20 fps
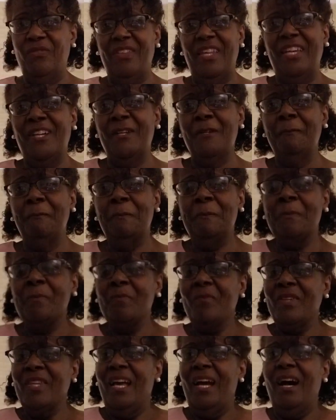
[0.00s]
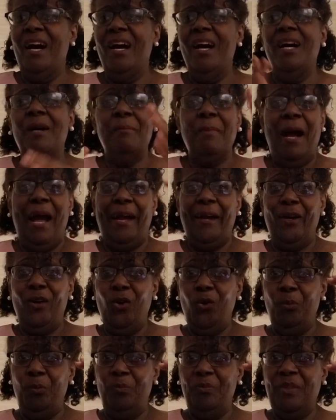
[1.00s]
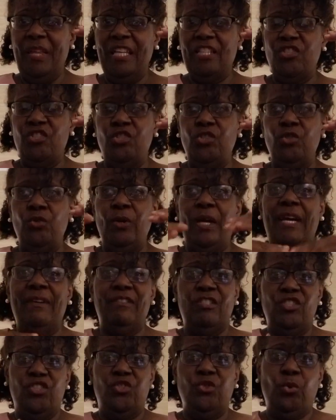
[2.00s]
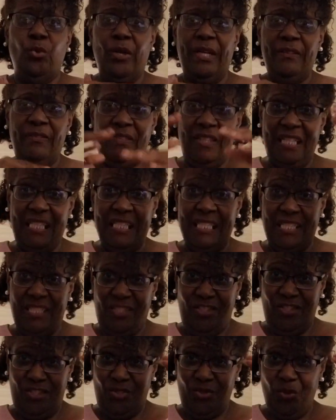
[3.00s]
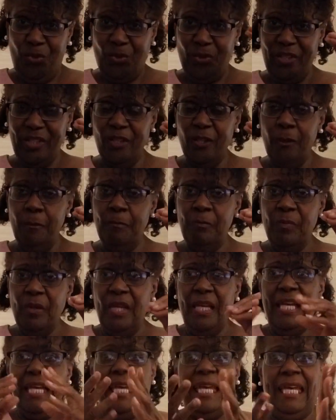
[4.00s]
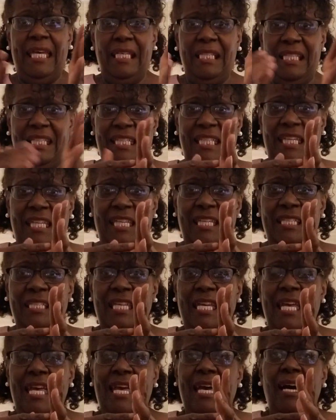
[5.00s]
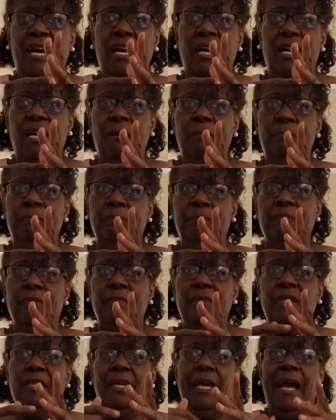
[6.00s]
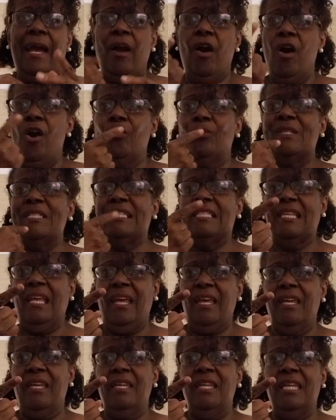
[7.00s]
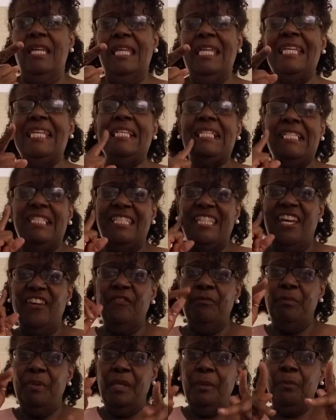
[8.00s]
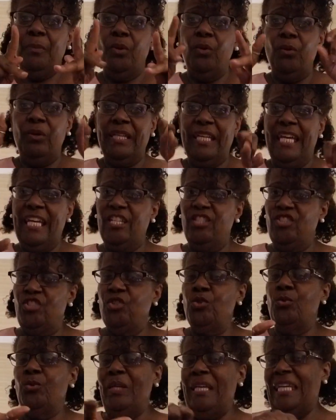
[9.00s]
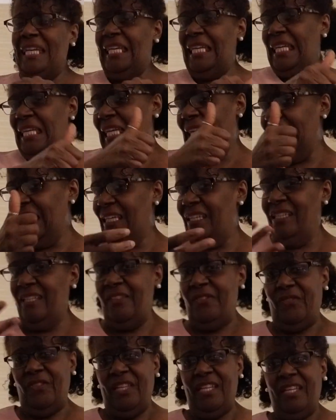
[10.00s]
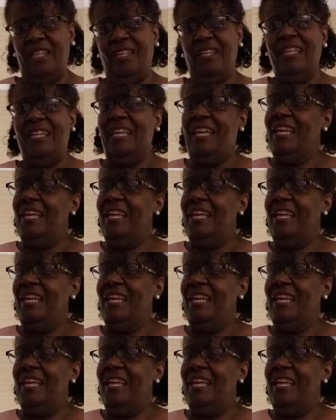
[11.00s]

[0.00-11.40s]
there. I hope that you have enjoyed this tutorial. And again, I always say deaf people can do anything